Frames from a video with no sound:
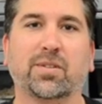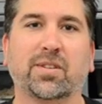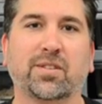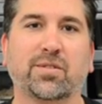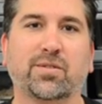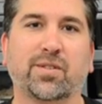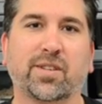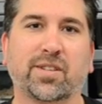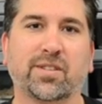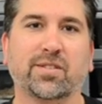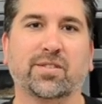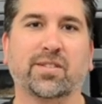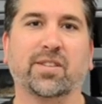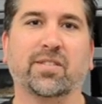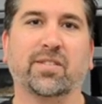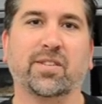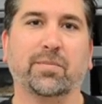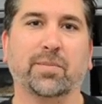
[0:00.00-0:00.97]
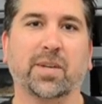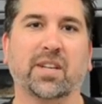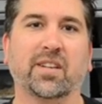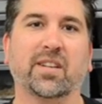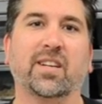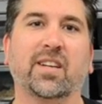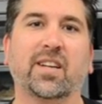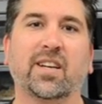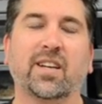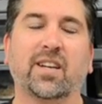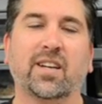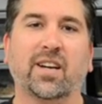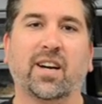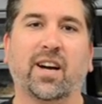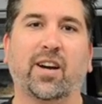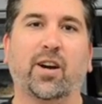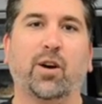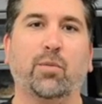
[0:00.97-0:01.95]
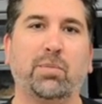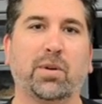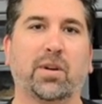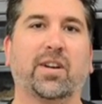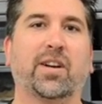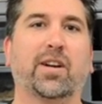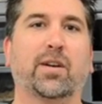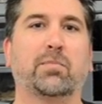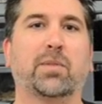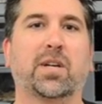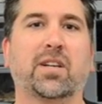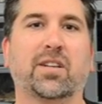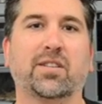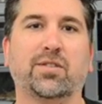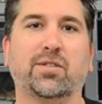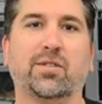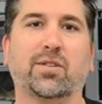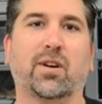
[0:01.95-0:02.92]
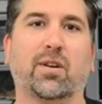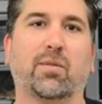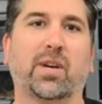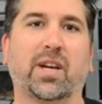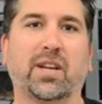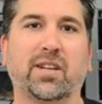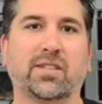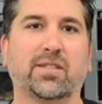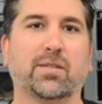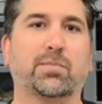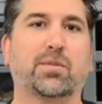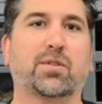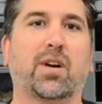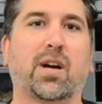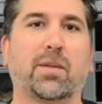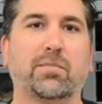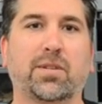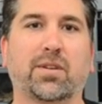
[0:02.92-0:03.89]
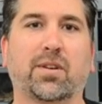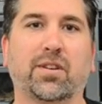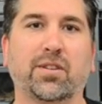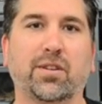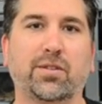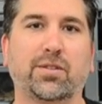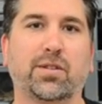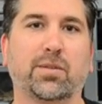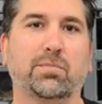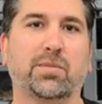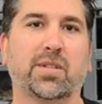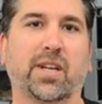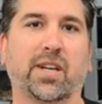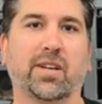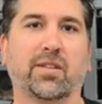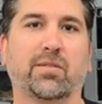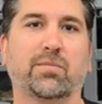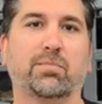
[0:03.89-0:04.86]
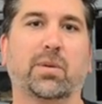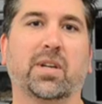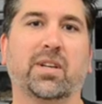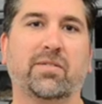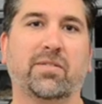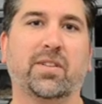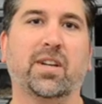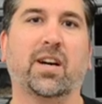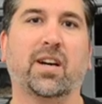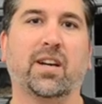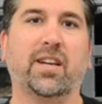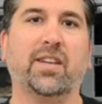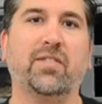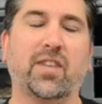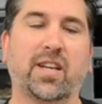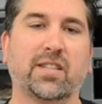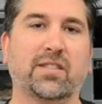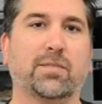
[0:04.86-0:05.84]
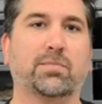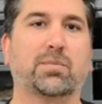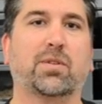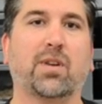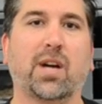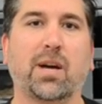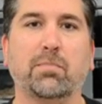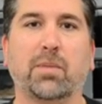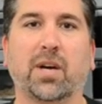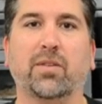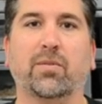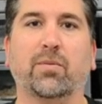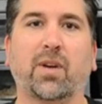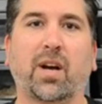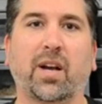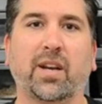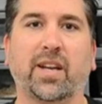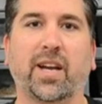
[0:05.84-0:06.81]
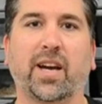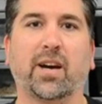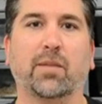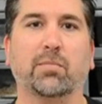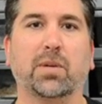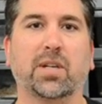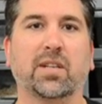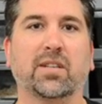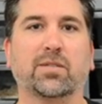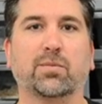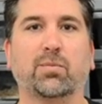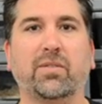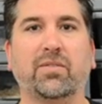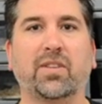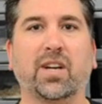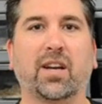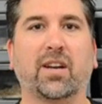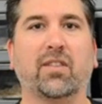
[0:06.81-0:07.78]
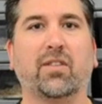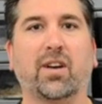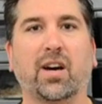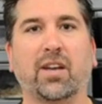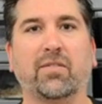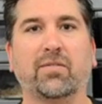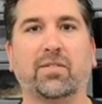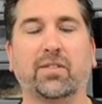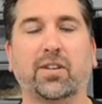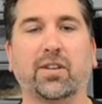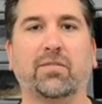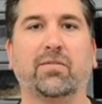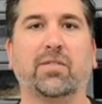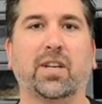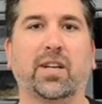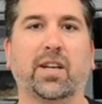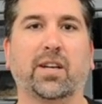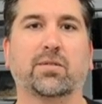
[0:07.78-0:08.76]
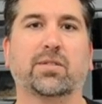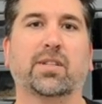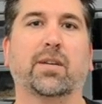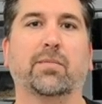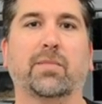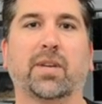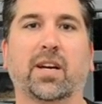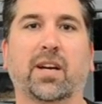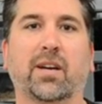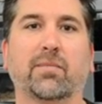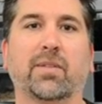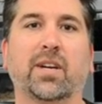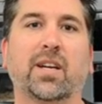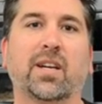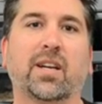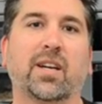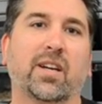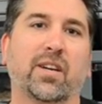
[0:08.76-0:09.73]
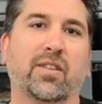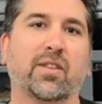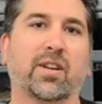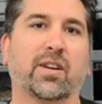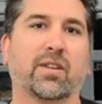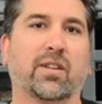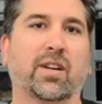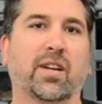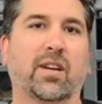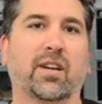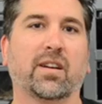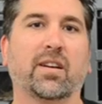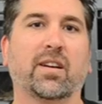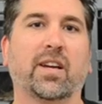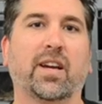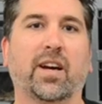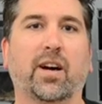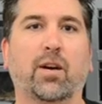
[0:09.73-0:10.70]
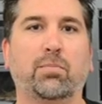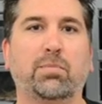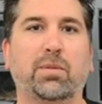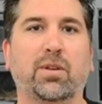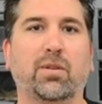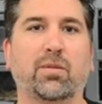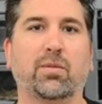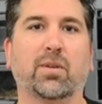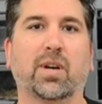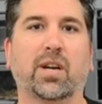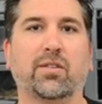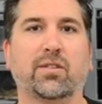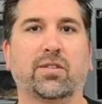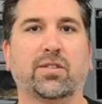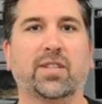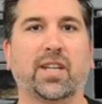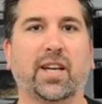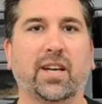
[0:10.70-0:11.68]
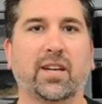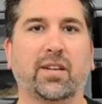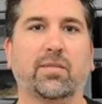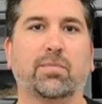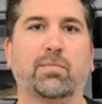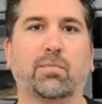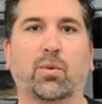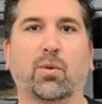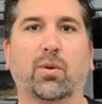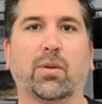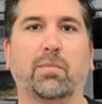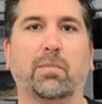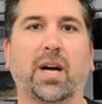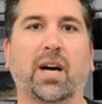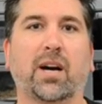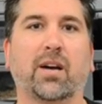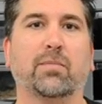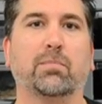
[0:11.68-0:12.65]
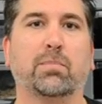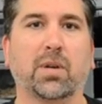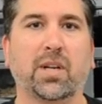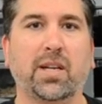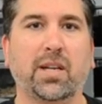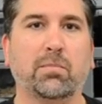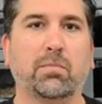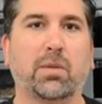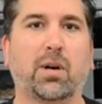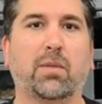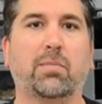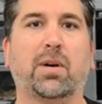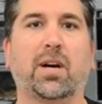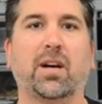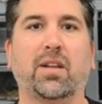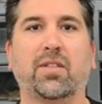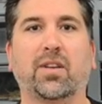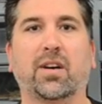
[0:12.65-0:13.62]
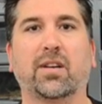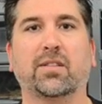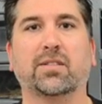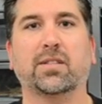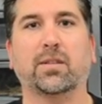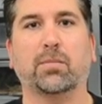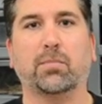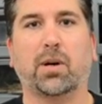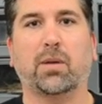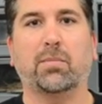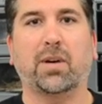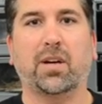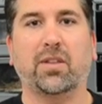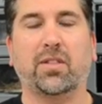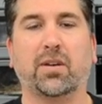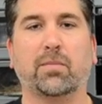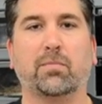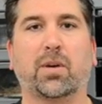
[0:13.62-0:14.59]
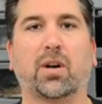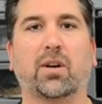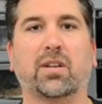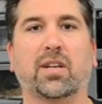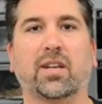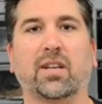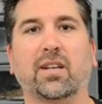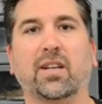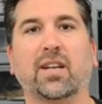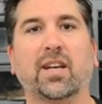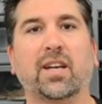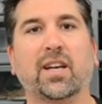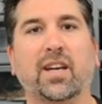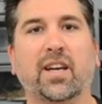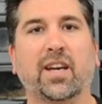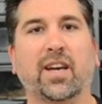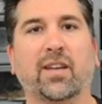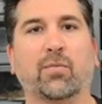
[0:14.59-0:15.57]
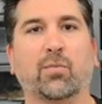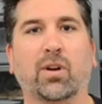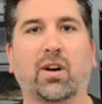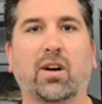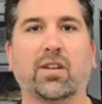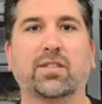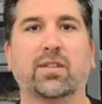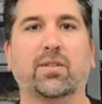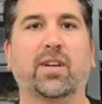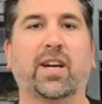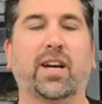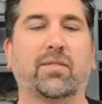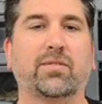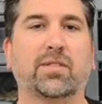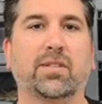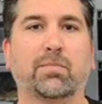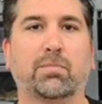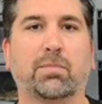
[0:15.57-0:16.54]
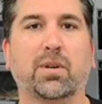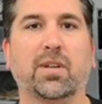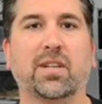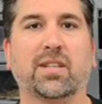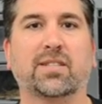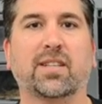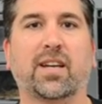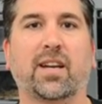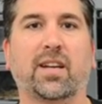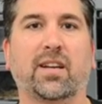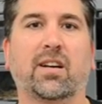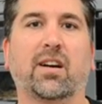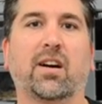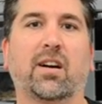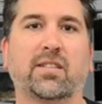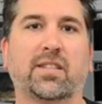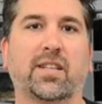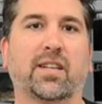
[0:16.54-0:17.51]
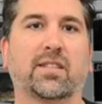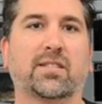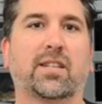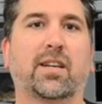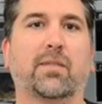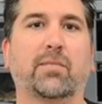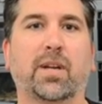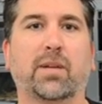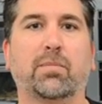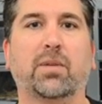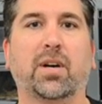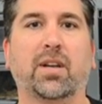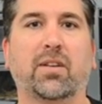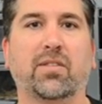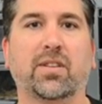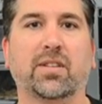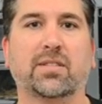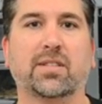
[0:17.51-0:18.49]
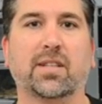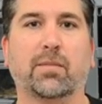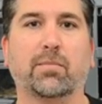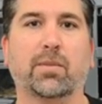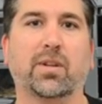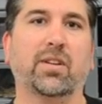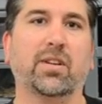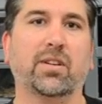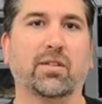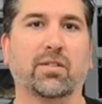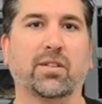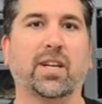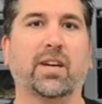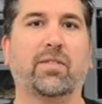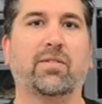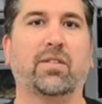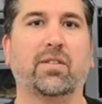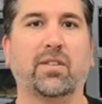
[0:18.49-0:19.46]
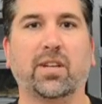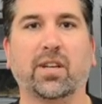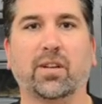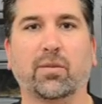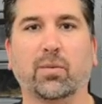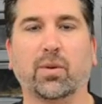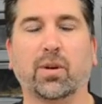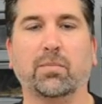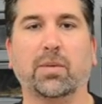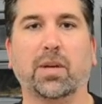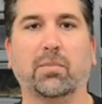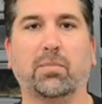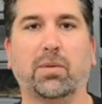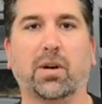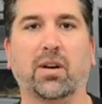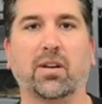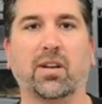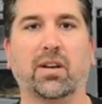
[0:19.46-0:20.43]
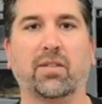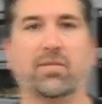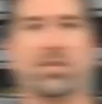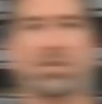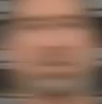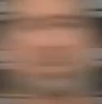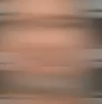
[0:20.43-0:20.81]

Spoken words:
with Constrictors Unlimited. I hope you're here because you already subscribed to our YouTube channel, but if not, hit that subscribe button right now because we've got a lot of good videos coming up that are going to help you understand more about breeding ball pythons, the ball python market, and we're also going to have some pretty exciting contests coming up later this summer that you're definitely going to want to be a part of.